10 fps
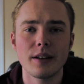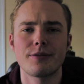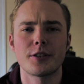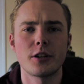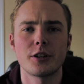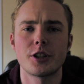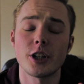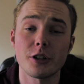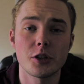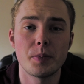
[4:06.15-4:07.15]
For
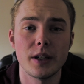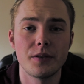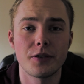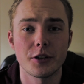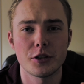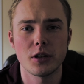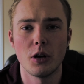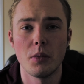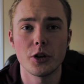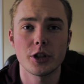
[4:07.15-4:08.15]
shutter speed for your slow
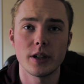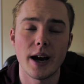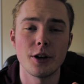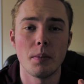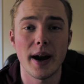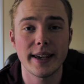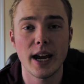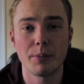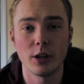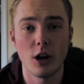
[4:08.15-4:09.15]
motion, I know my
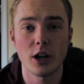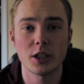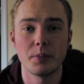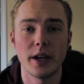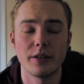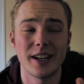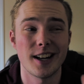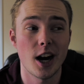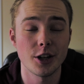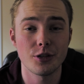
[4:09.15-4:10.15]
camera locks me out at
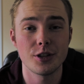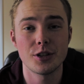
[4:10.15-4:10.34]
100.